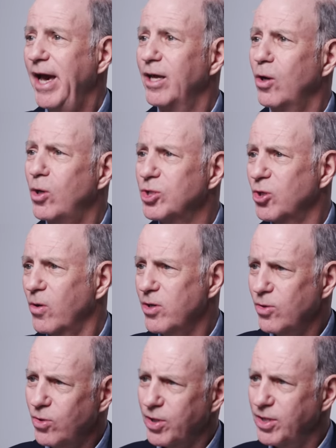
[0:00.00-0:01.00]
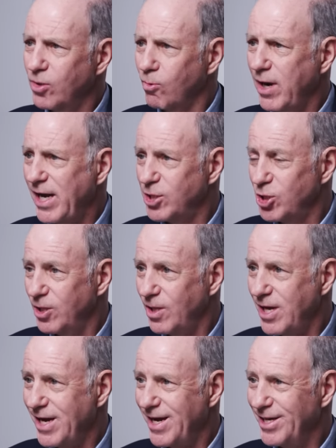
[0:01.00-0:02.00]
And also, are you looking to
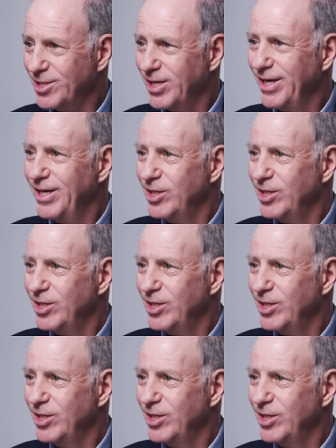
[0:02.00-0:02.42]
rationalize